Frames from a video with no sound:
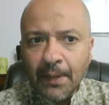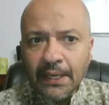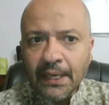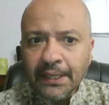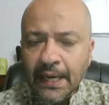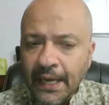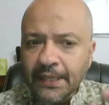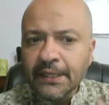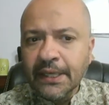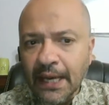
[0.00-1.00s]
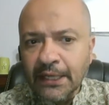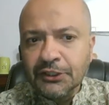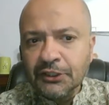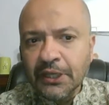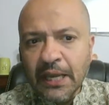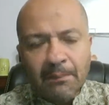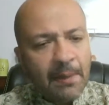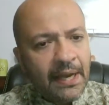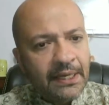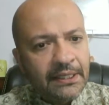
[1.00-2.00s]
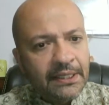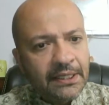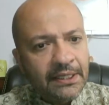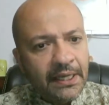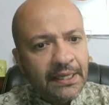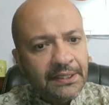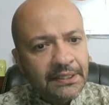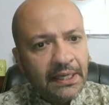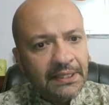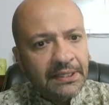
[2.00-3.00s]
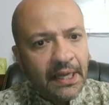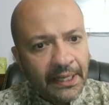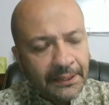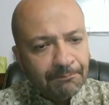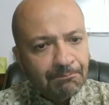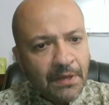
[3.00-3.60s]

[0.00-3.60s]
but again the cancer came back in the year 1999.